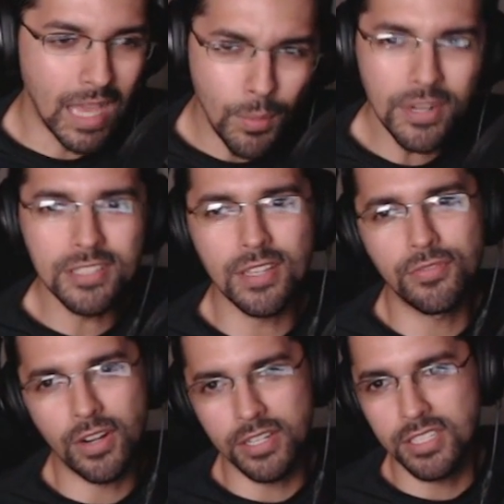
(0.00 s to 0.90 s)
That one is
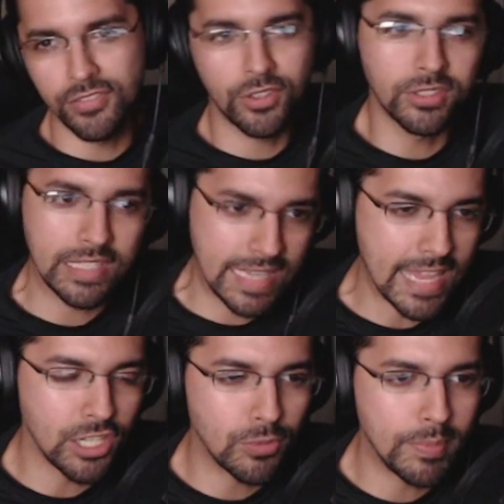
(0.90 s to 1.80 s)
very difficult to
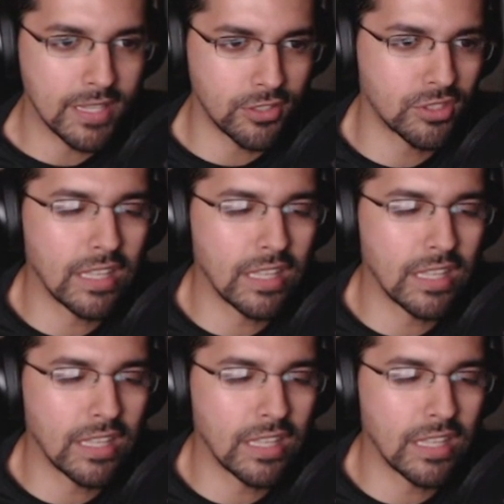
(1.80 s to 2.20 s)
gauge because there's,